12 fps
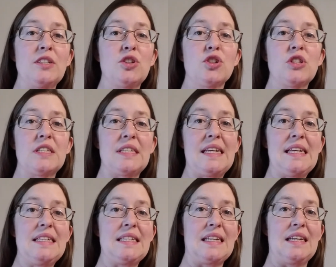
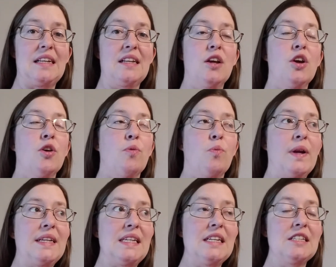season, we
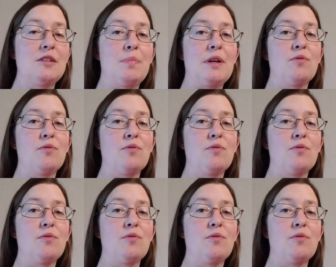tend to be